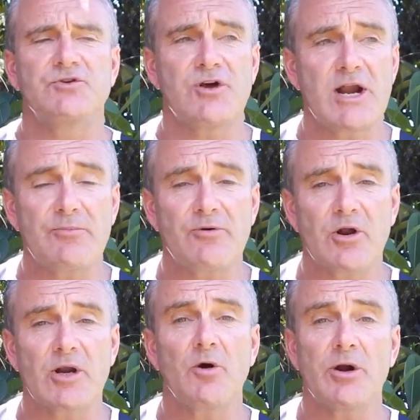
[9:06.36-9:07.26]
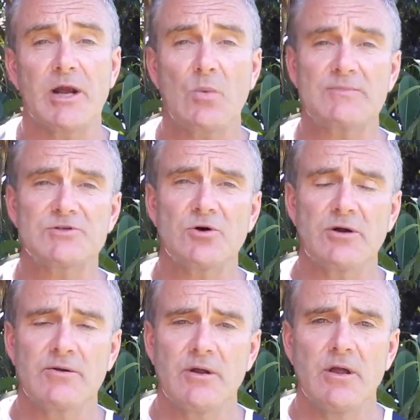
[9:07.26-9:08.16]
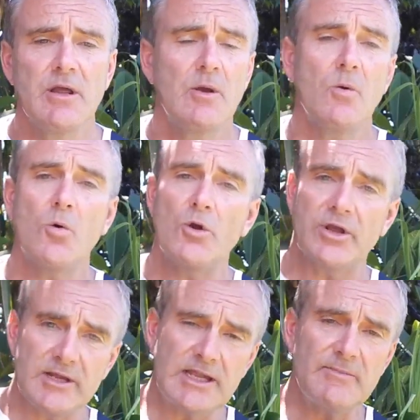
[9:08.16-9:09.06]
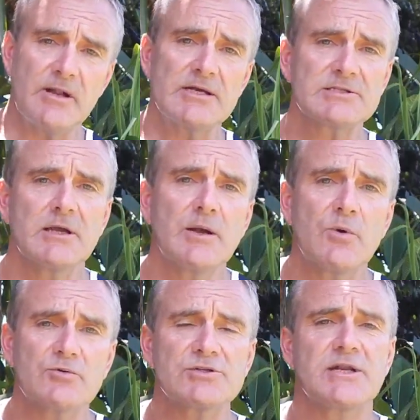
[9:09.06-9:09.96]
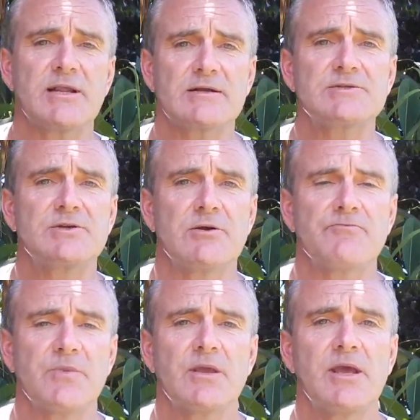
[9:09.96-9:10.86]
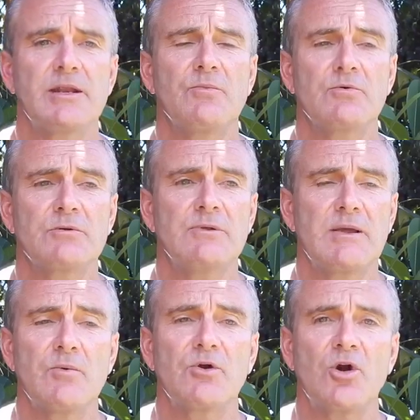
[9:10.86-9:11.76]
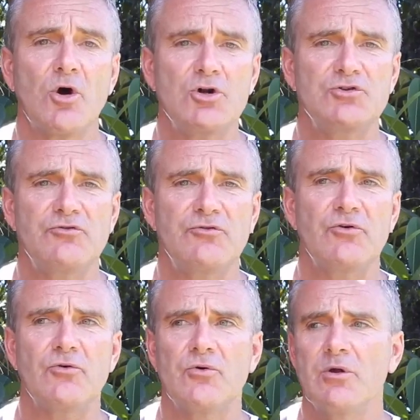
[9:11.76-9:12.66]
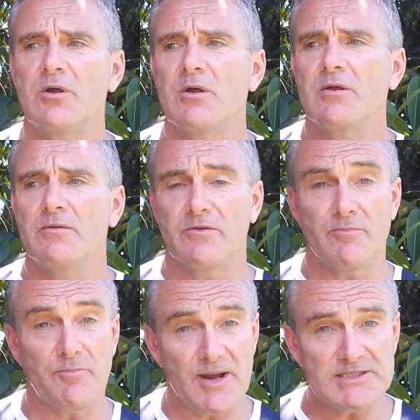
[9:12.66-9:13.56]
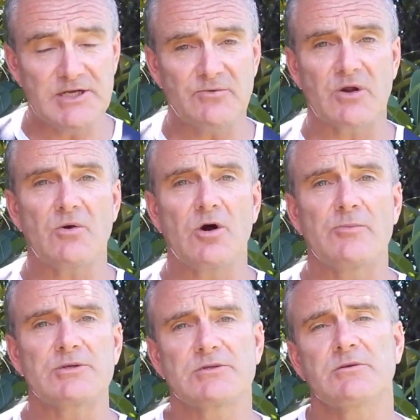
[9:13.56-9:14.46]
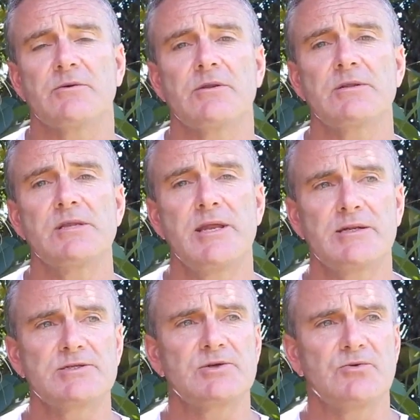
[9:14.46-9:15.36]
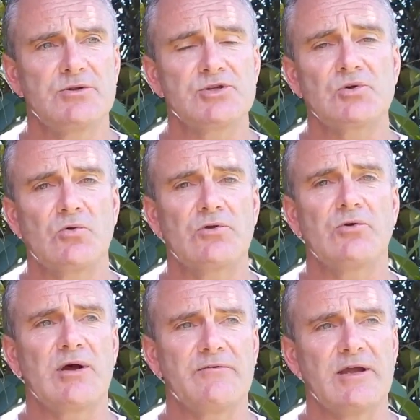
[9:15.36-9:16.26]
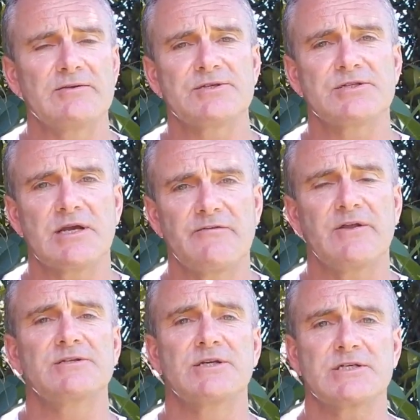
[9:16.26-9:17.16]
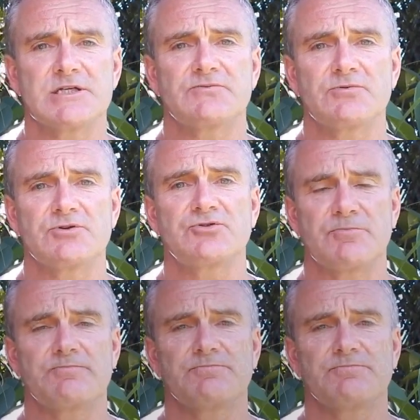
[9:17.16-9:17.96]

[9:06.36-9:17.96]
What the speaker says: training program on our website, or you can email us and we will send it out to you, and it will guide you through the basic requirements needed to ensure that you have a safe and successful trip.